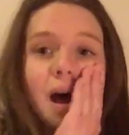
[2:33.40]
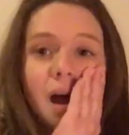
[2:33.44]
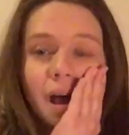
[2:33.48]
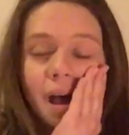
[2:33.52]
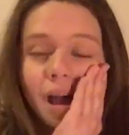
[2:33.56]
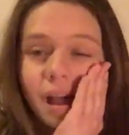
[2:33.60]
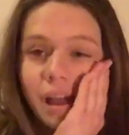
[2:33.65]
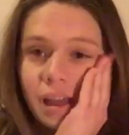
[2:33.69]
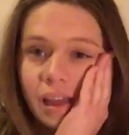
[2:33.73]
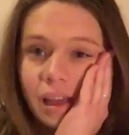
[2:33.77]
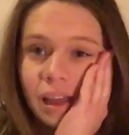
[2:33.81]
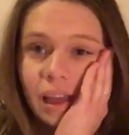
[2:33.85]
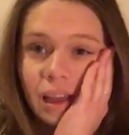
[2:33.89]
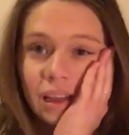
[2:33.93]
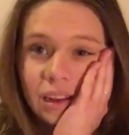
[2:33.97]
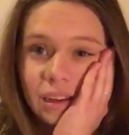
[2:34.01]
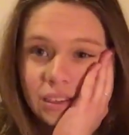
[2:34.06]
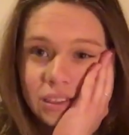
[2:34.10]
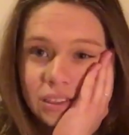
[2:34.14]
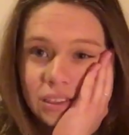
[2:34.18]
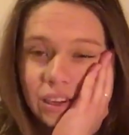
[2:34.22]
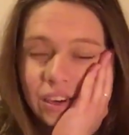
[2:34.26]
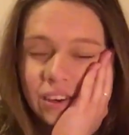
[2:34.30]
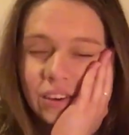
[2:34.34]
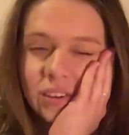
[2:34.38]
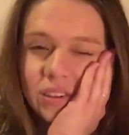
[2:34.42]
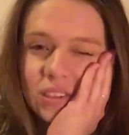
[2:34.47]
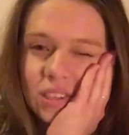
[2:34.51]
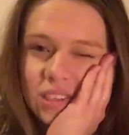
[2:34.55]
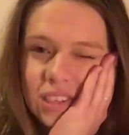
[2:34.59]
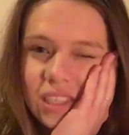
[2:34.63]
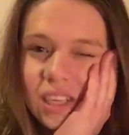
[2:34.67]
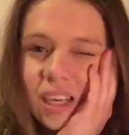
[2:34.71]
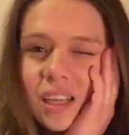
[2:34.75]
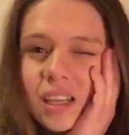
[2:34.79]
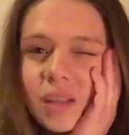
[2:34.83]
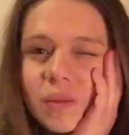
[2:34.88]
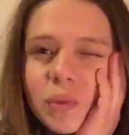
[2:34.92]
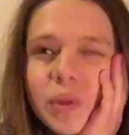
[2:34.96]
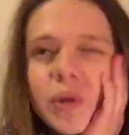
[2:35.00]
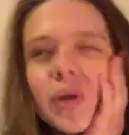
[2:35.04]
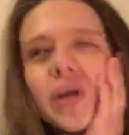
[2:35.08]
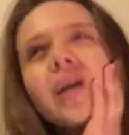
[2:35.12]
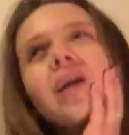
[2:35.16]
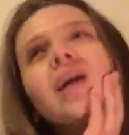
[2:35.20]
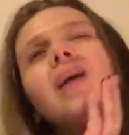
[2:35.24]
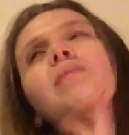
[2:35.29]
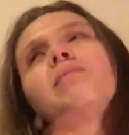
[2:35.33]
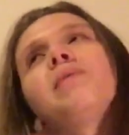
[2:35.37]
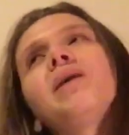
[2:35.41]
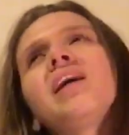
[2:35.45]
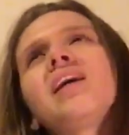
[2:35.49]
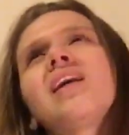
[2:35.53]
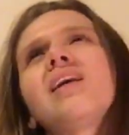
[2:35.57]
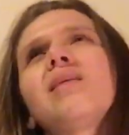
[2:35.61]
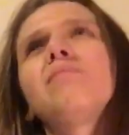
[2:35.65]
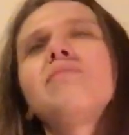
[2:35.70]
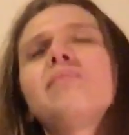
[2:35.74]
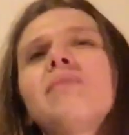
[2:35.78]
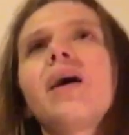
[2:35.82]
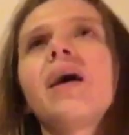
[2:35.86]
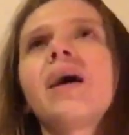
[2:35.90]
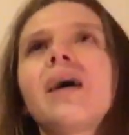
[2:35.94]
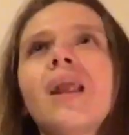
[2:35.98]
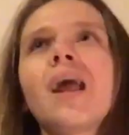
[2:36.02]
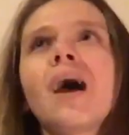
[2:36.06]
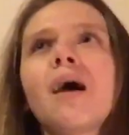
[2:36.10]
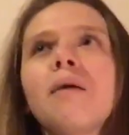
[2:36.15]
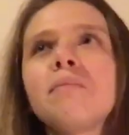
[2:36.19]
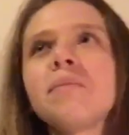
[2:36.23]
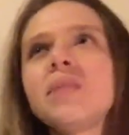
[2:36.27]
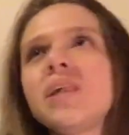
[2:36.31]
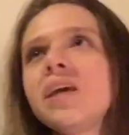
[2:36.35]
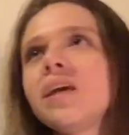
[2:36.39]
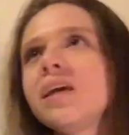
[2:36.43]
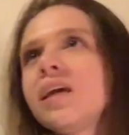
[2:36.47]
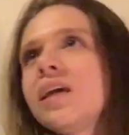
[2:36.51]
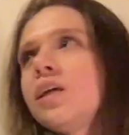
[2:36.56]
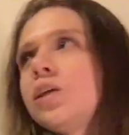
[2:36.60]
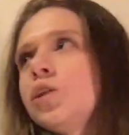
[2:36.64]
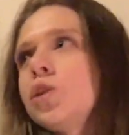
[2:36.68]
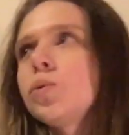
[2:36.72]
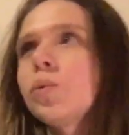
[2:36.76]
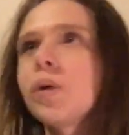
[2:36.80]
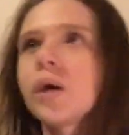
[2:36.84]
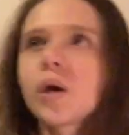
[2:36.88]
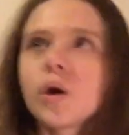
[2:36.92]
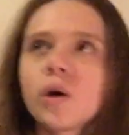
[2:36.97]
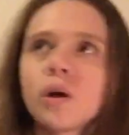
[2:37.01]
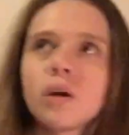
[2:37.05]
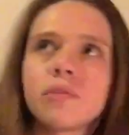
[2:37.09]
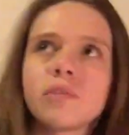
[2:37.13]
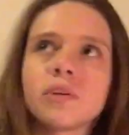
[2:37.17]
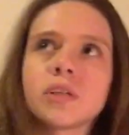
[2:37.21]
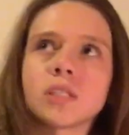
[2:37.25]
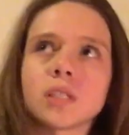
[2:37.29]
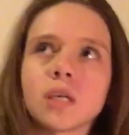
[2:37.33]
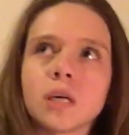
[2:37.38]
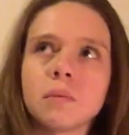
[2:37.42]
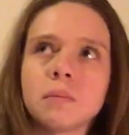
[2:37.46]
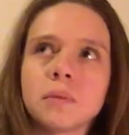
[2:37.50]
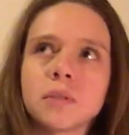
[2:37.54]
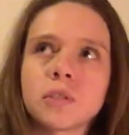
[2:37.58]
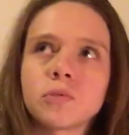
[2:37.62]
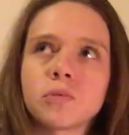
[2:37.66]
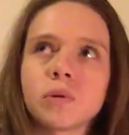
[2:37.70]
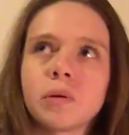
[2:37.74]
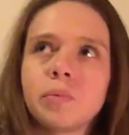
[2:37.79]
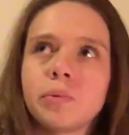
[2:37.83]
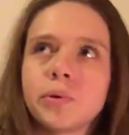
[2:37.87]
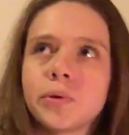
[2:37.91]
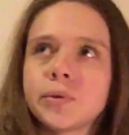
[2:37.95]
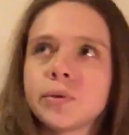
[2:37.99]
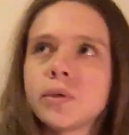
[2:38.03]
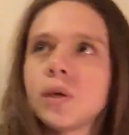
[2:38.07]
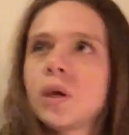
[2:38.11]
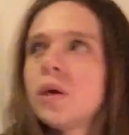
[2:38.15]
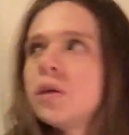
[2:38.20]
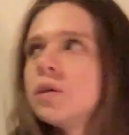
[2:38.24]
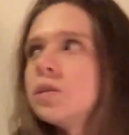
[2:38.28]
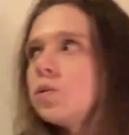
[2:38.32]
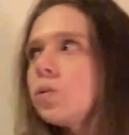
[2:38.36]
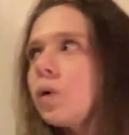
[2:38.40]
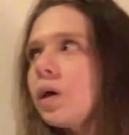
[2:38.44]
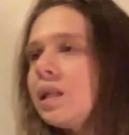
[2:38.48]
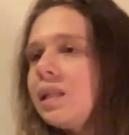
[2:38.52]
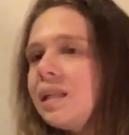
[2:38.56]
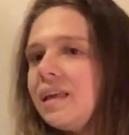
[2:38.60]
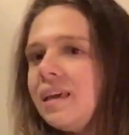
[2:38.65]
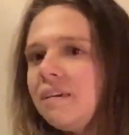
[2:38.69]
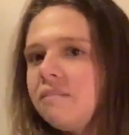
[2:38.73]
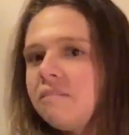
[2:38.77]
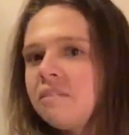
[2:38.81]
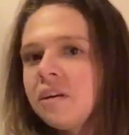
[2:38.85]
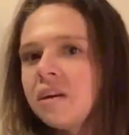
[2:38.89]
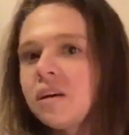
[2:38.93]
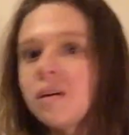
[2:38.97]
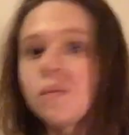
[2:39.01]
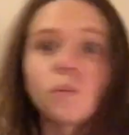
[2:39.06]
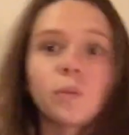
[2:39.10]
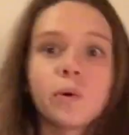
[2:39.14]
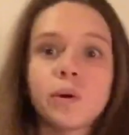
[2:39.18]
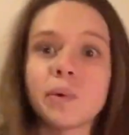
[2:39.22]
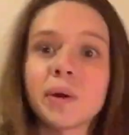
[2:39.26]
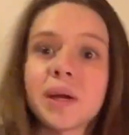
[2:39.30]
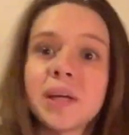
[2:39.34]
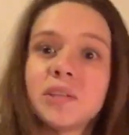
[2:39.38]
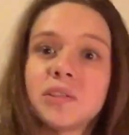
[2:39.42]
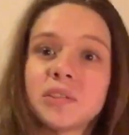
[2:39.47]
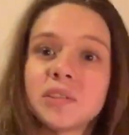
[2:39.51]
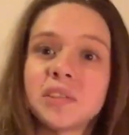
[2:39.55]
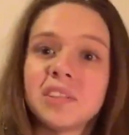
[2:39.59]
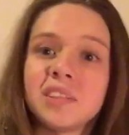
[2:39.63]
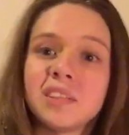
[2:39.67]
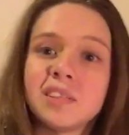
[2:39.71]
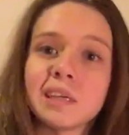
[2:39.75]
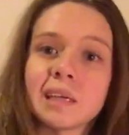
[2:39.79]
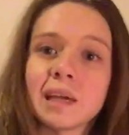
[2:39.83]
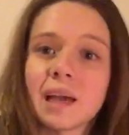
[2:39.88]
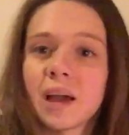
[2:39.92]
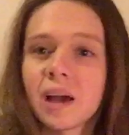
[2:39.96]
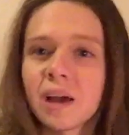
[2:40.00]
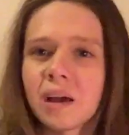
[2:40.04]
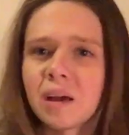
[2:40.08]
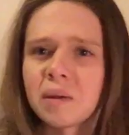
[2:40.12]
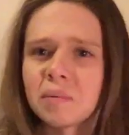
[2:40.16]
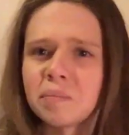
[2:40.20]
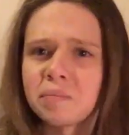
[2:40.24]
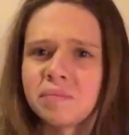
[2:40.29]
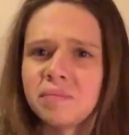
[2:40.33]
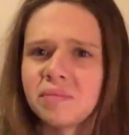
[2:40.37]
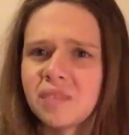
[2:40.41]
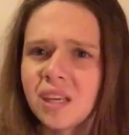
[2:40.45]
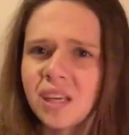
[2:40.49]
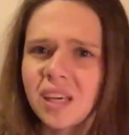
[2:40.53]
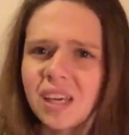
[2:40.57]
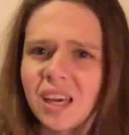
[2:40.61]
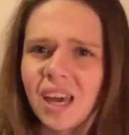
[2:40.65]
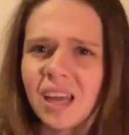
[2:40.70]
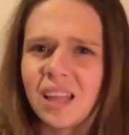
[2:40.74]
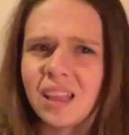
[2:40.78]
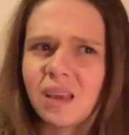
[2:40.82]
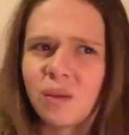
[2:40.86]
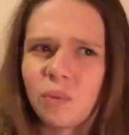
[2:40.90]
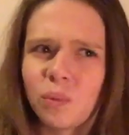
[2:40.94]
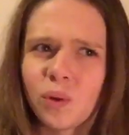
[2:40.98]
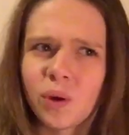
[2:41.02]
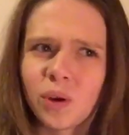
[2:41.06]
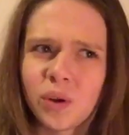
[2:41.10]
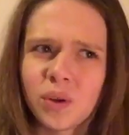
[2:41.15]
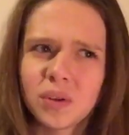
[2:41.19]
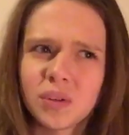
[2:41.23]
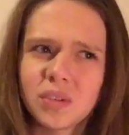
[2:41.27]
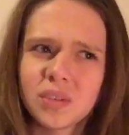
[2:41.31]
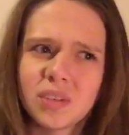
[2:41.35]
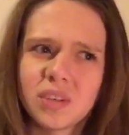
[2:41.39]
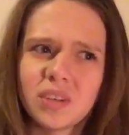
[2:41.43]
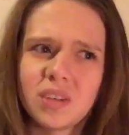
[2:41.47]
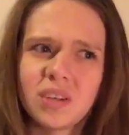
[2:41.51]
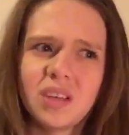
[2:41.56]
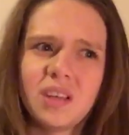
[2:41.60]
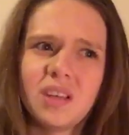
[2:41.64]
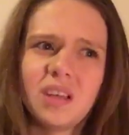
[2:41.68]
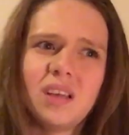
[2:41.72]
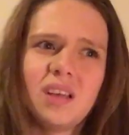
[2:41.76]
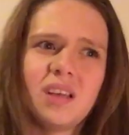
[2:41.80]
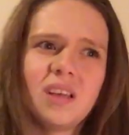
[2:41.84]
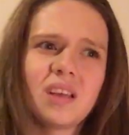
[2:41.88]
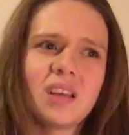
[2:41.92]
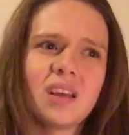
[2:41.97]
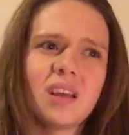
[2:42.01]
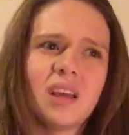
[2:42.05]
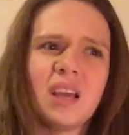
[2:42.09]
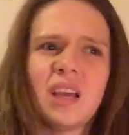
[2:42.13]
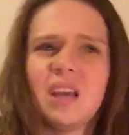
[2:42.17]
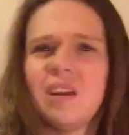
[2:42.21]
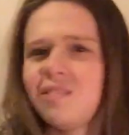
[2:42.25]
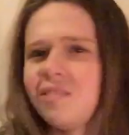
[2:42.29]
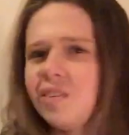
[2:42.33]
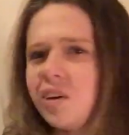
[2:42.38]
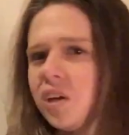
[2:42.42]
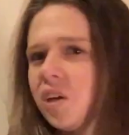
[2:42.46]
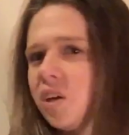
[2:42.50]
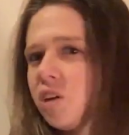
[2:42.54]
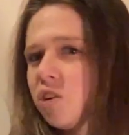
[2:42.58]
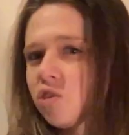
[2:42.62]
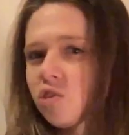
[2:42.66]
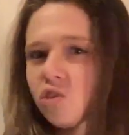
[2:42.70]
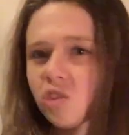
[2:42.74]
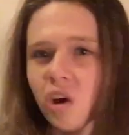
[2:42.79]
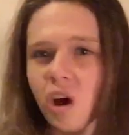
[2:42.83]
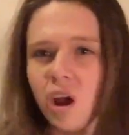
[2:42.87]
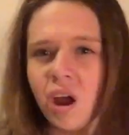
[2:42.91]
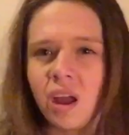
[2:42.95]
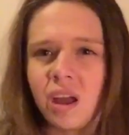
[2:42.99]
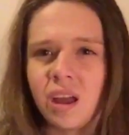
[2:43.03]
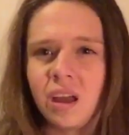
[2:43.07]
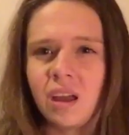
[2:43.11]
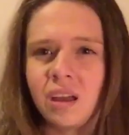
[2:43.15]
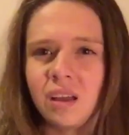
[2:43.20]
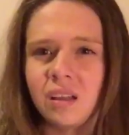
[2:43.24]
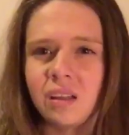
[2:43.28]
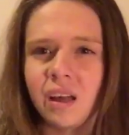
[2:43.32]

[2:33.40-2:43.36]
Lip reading: And I could see them looking at me, and I'm thinking, do I go over and tell them it's a reborn? Do I leave it? What do I do? And they weren't even trying.